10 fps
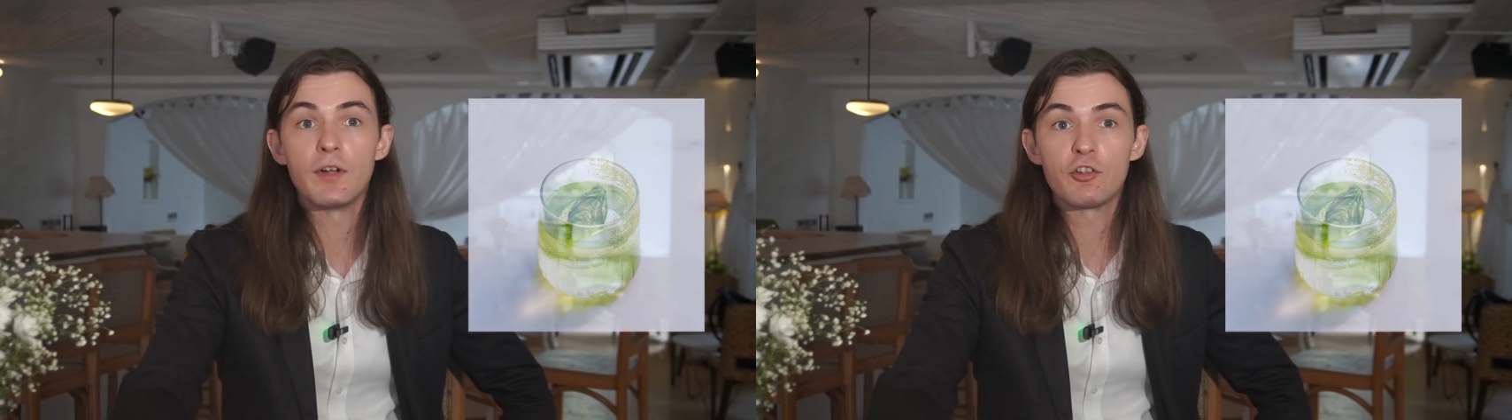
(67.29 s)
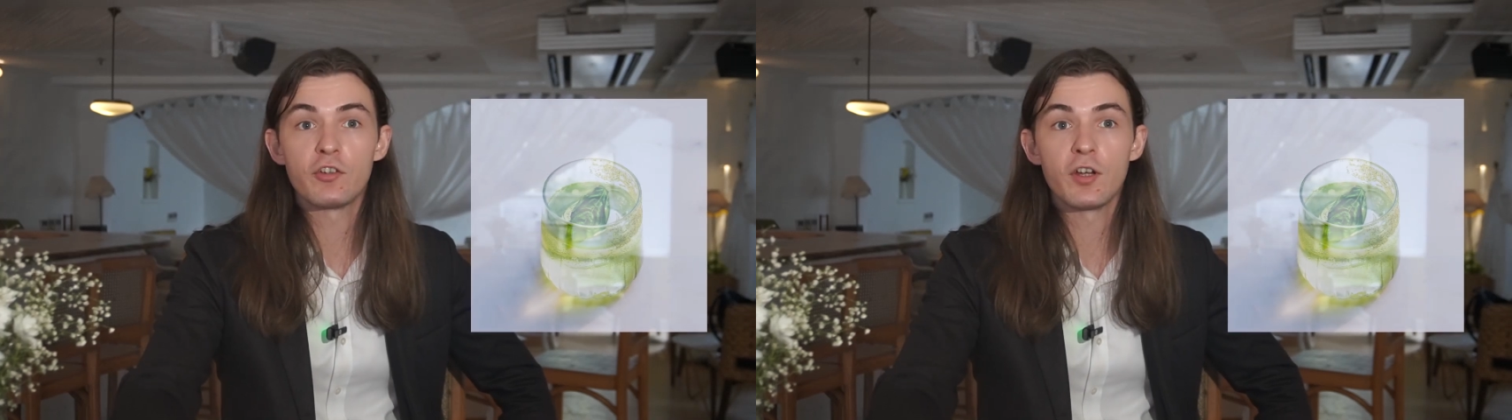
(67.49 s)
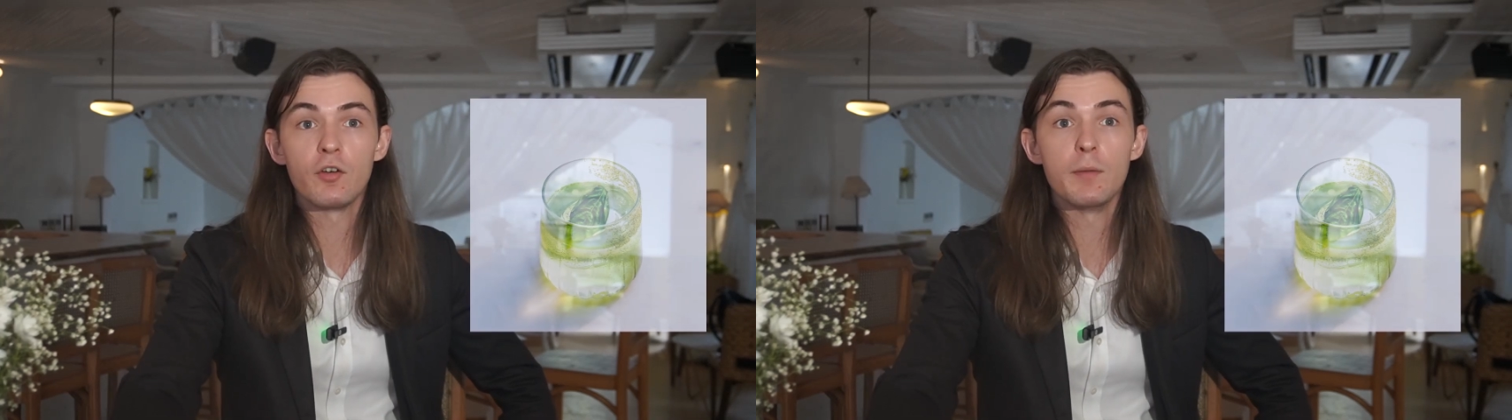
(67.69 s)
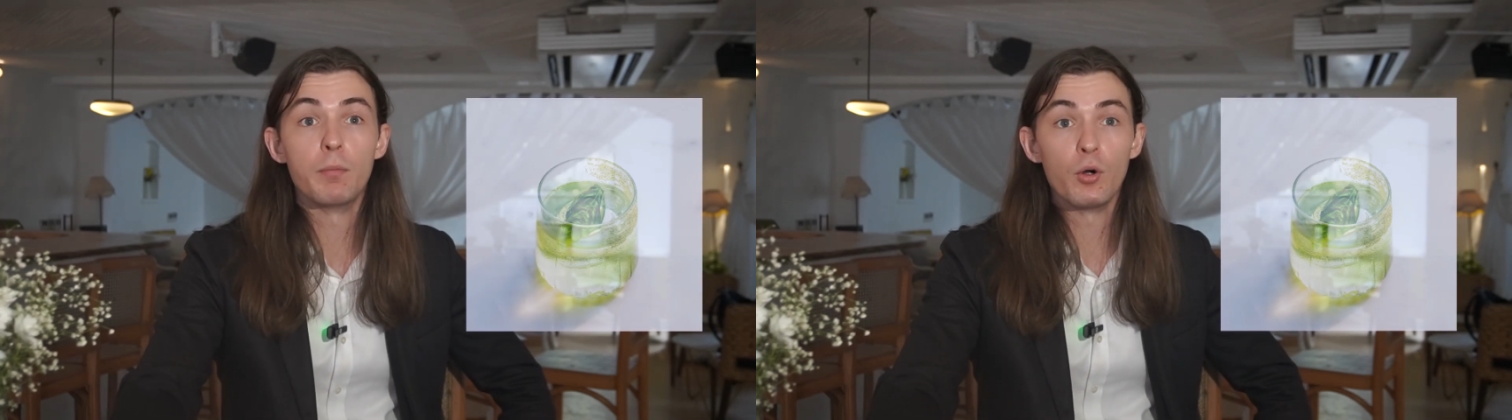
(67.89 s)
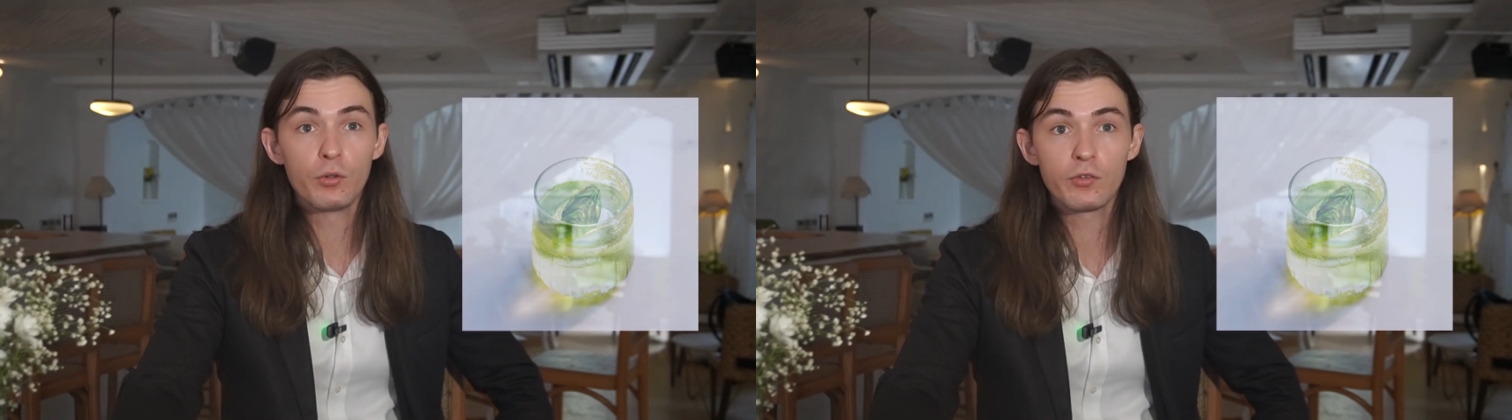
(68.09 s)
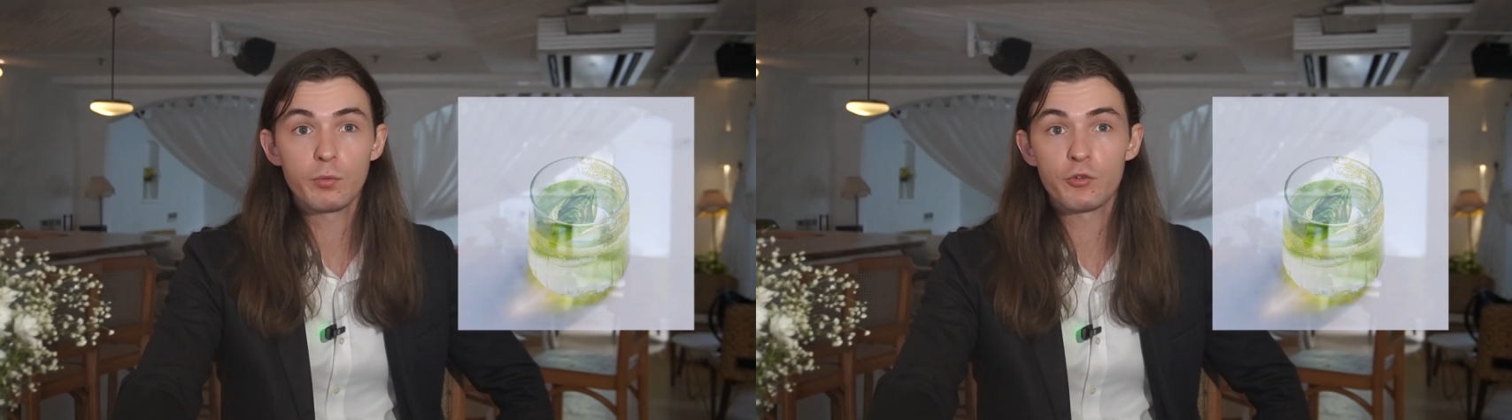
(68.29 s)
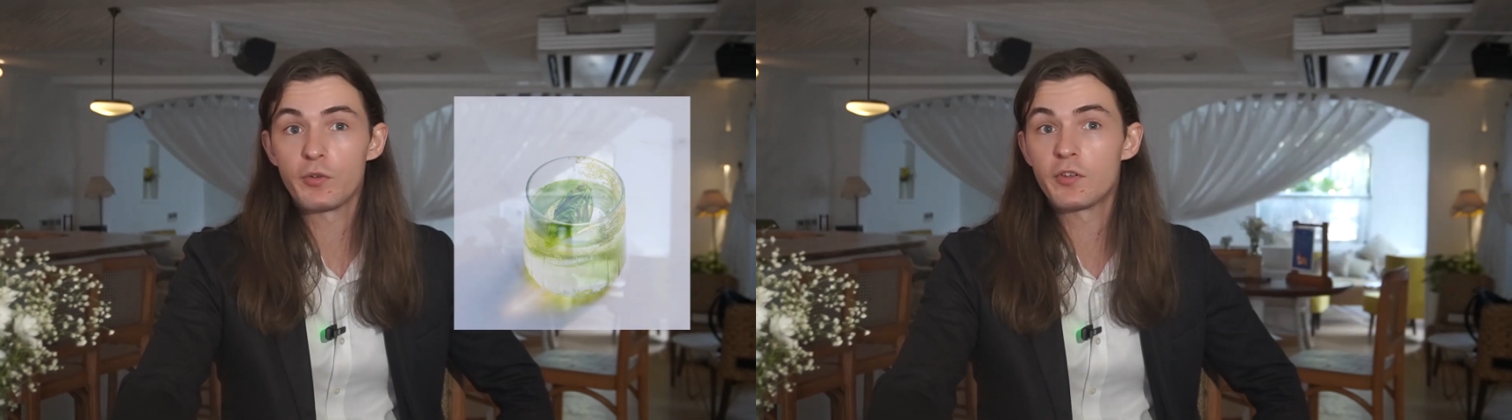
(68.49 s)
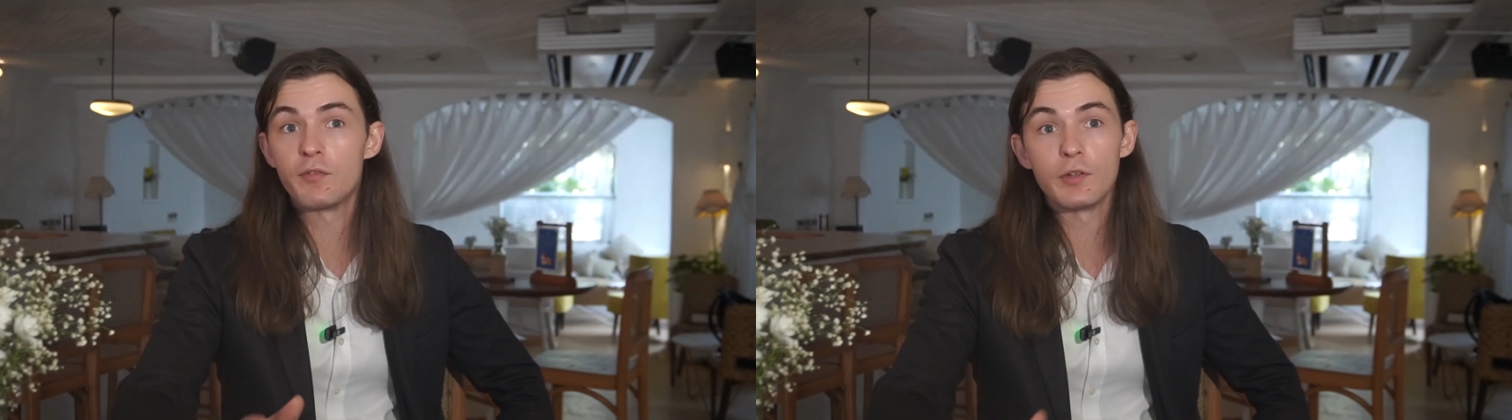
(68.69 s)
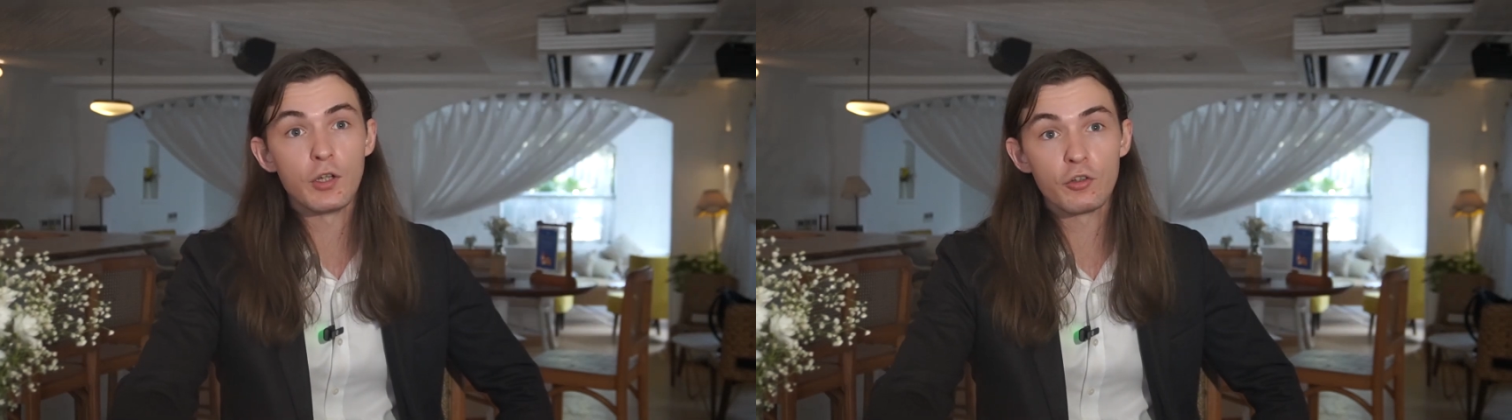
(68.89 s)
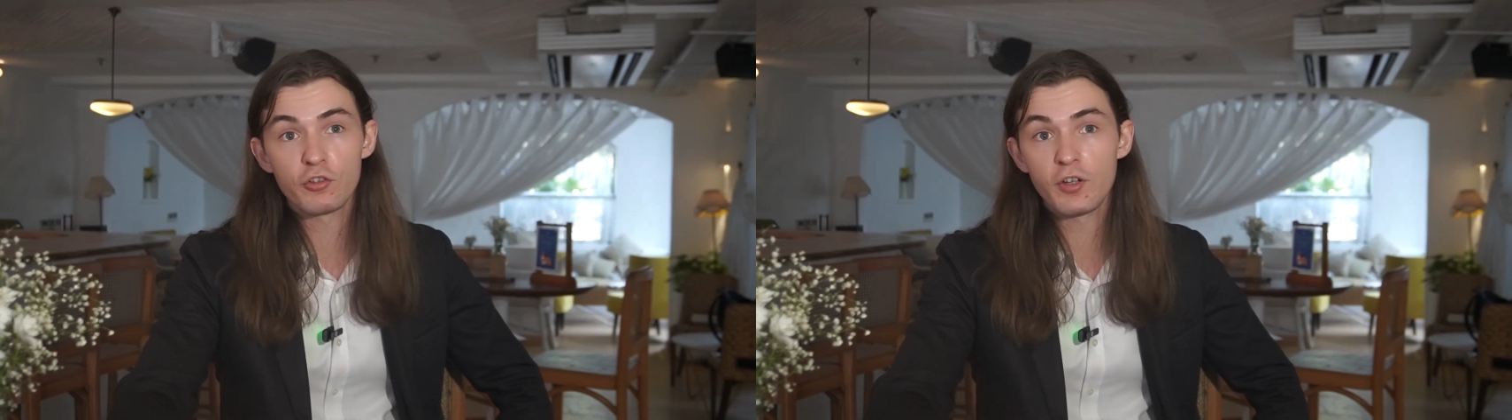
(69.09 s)
vegetarian bowls, which we serve at
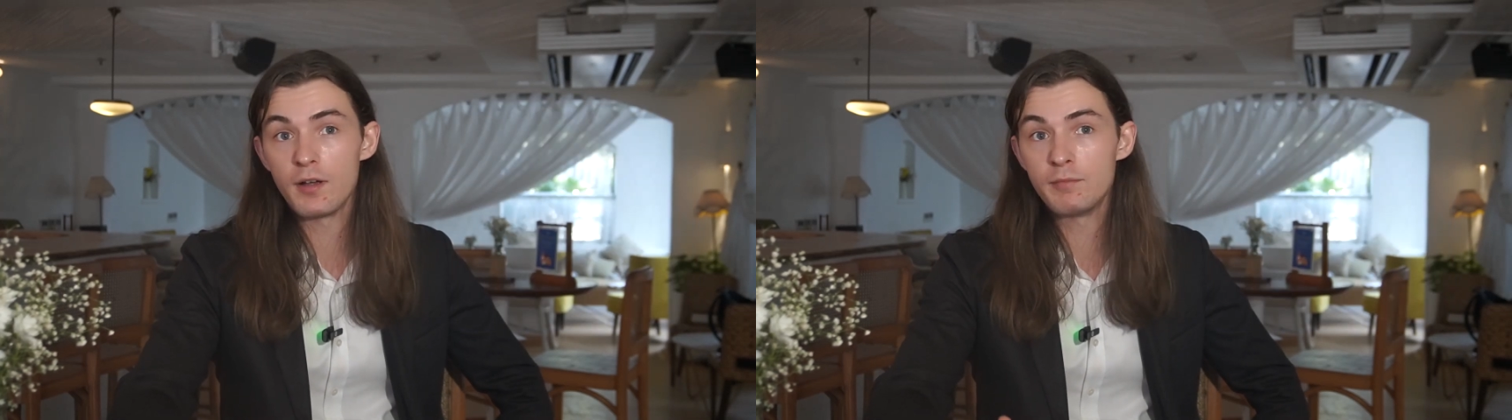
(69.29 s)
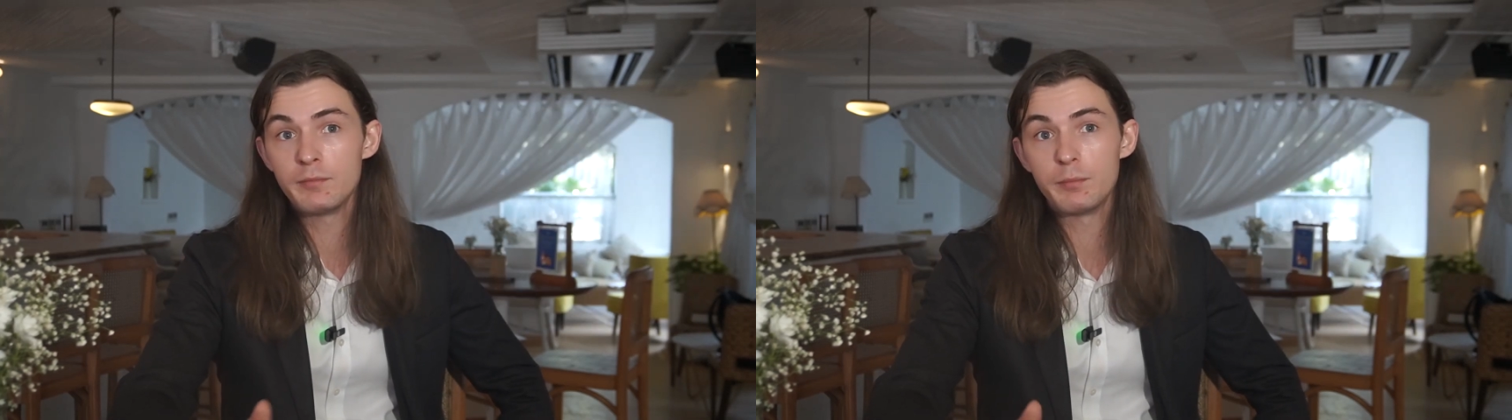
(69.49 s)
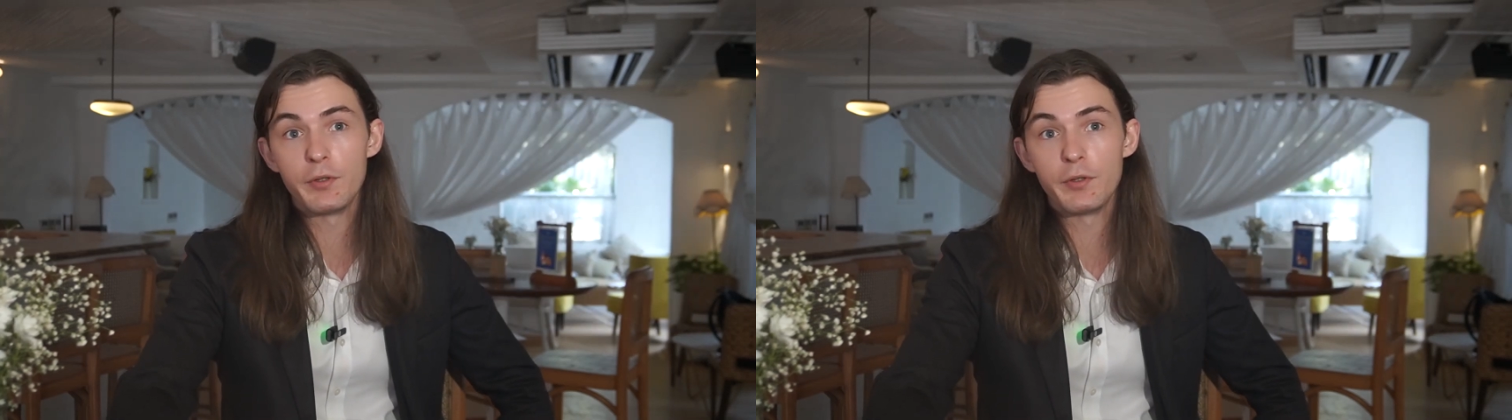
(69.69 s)
lunchtime,